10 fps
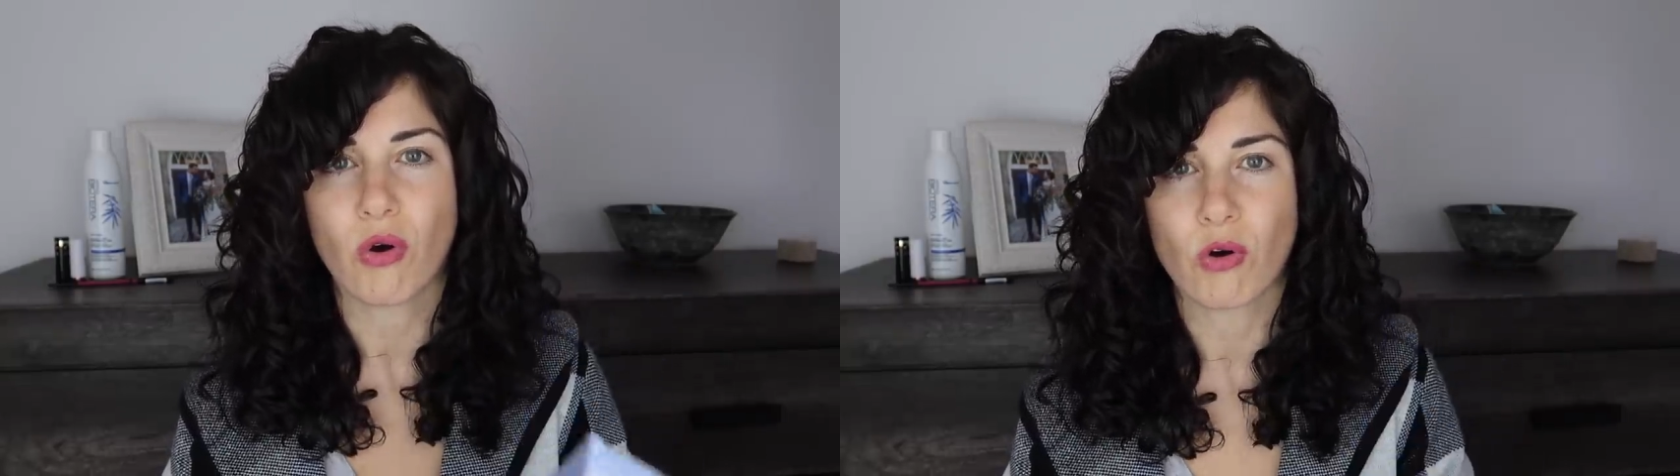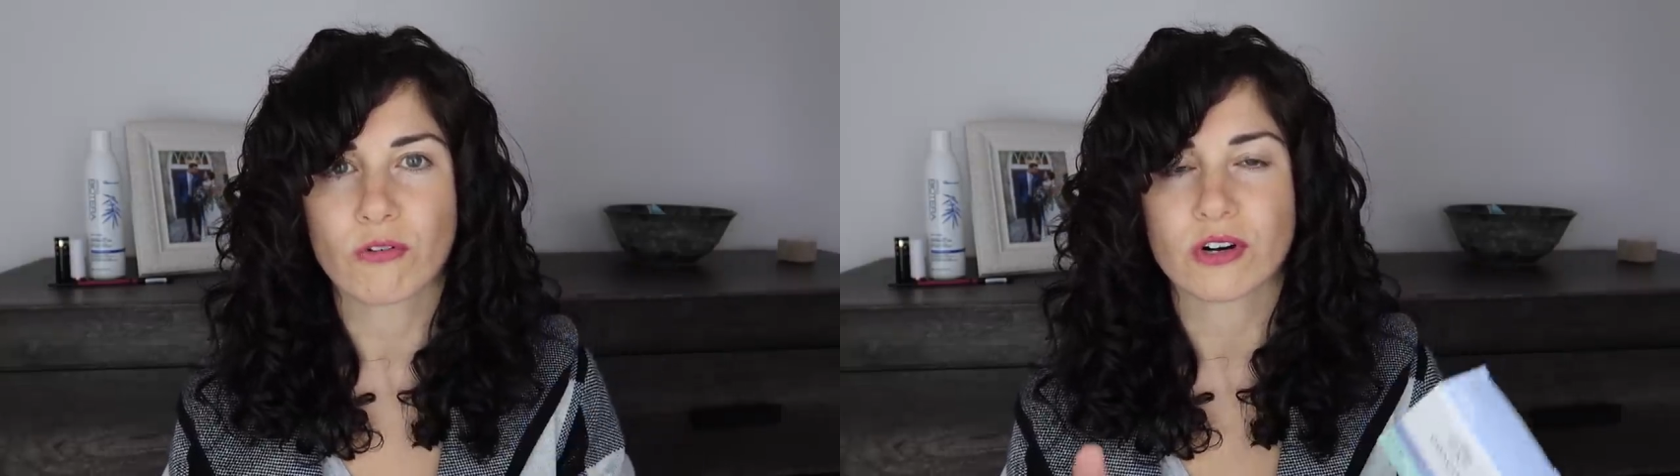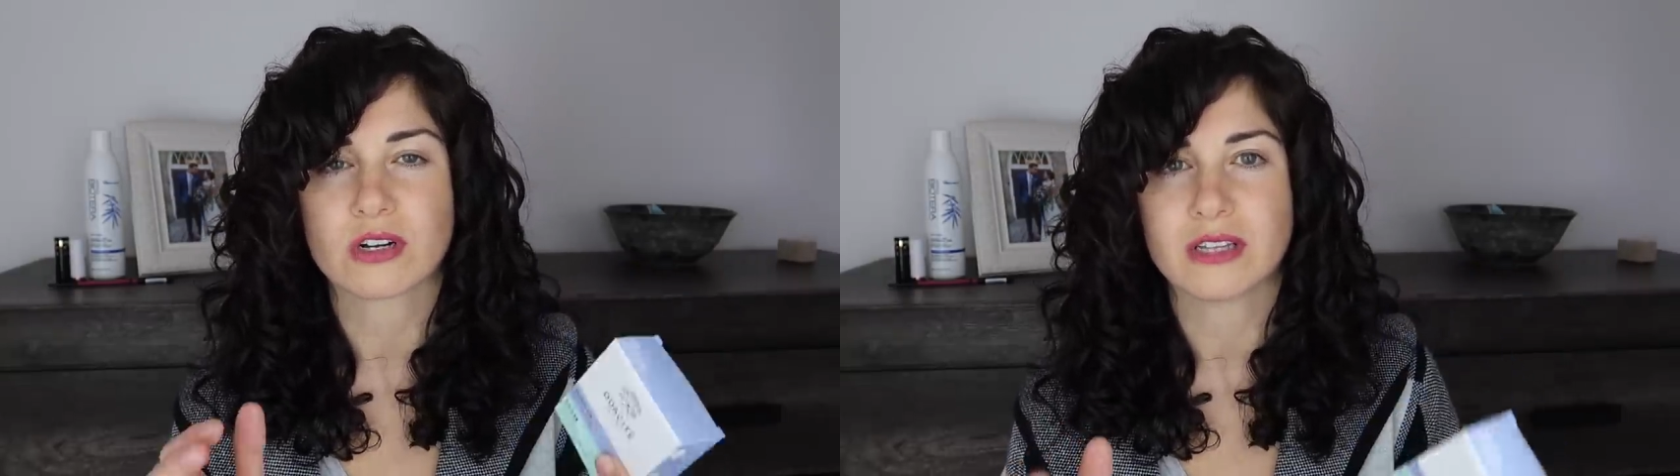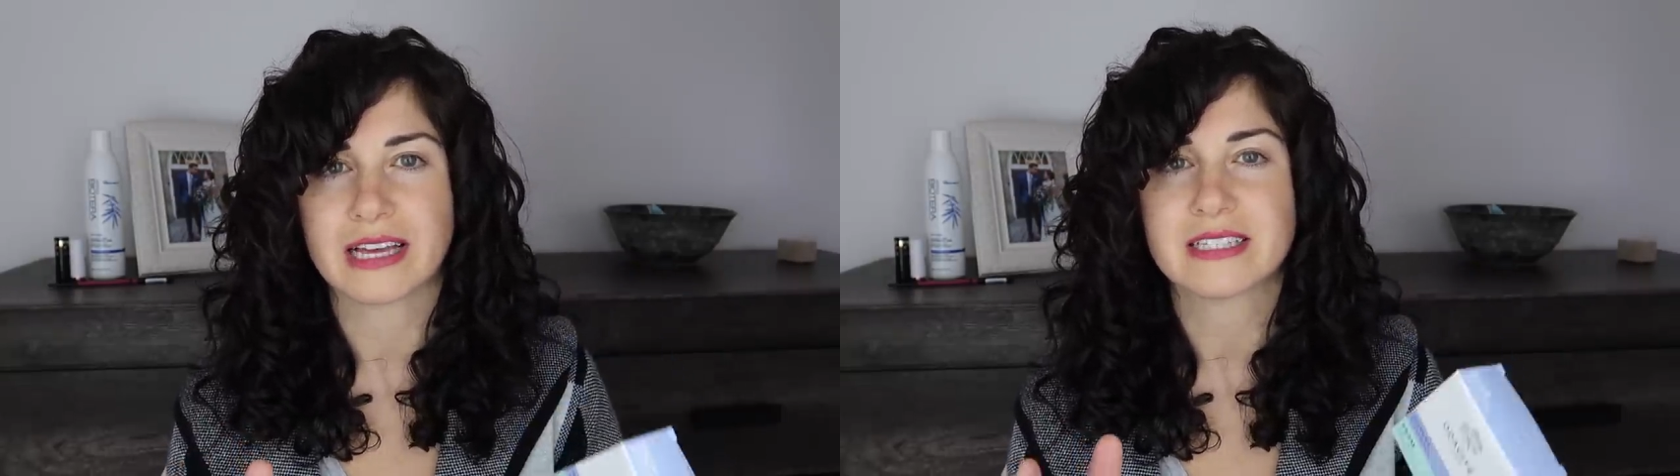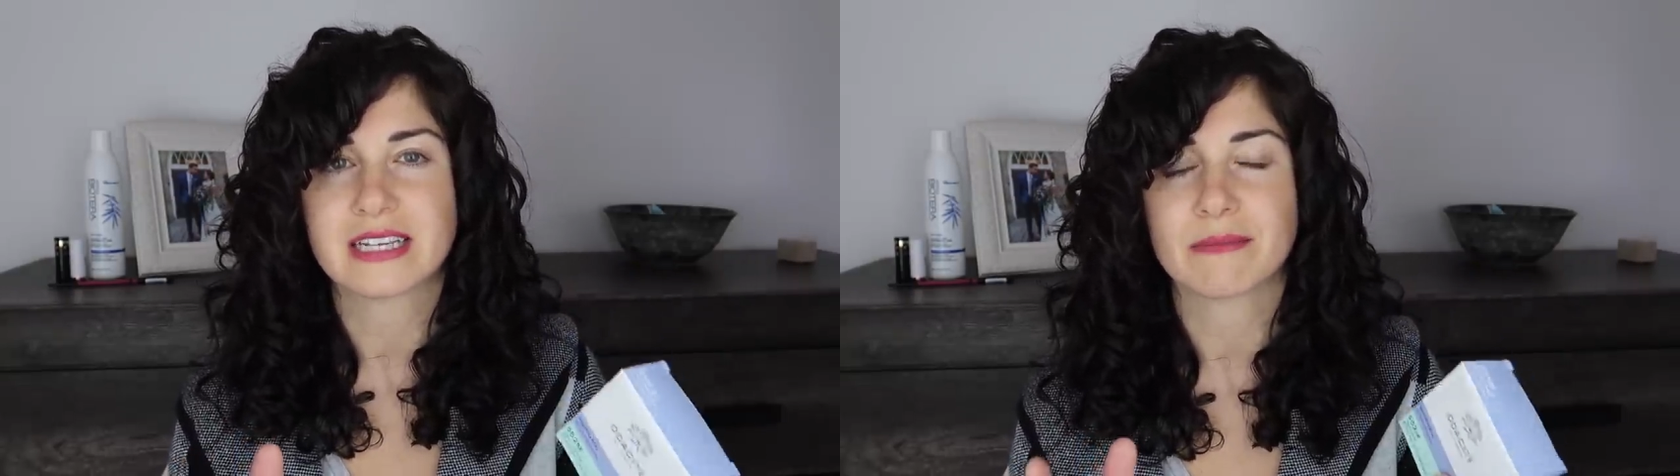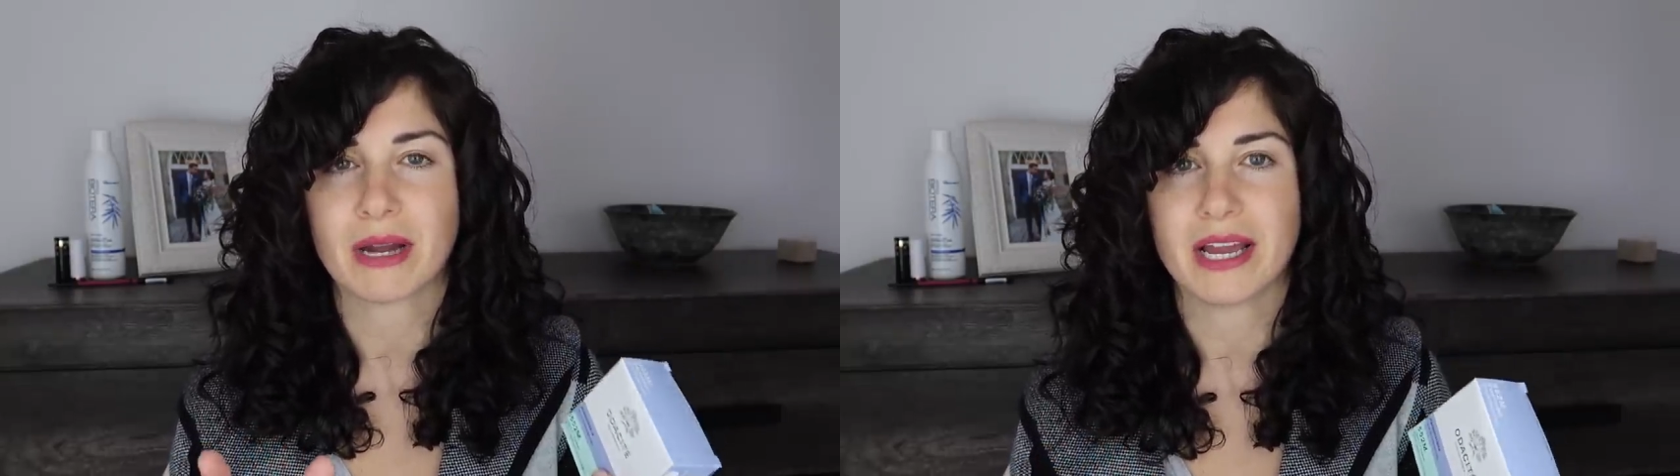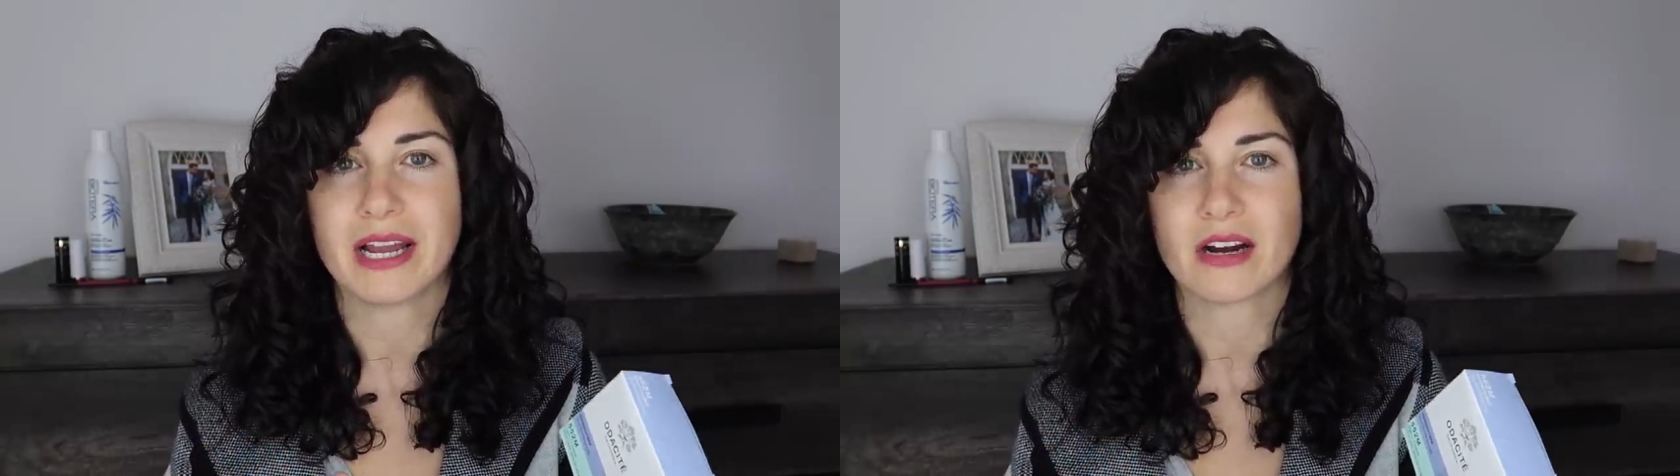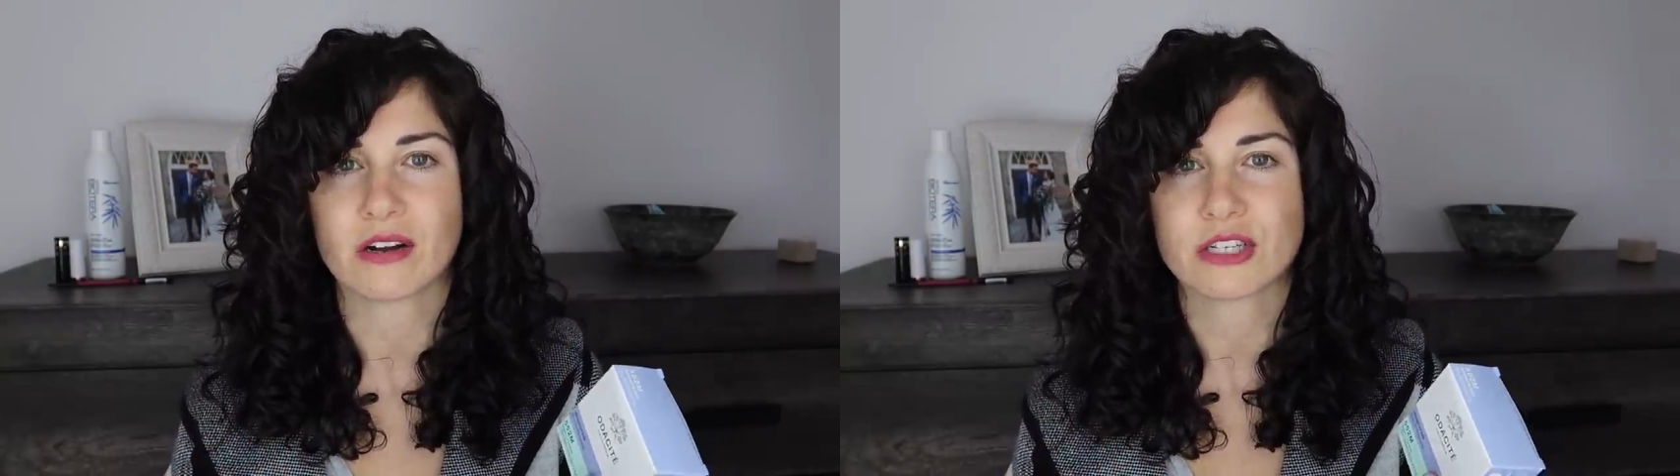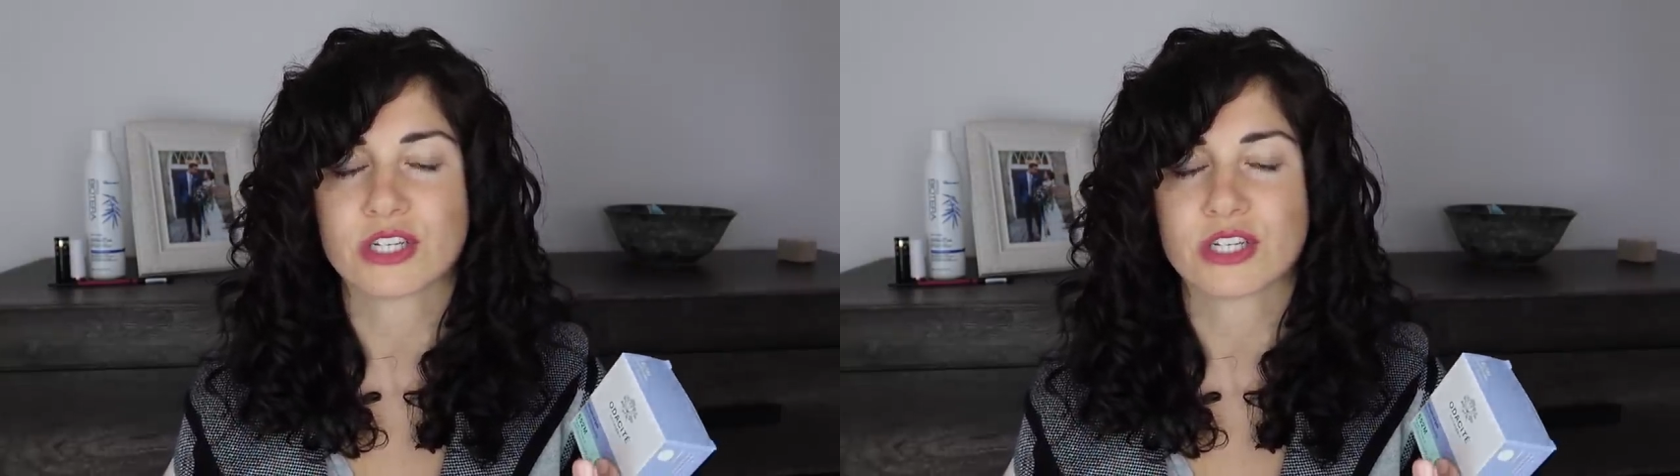over cleansing my hair.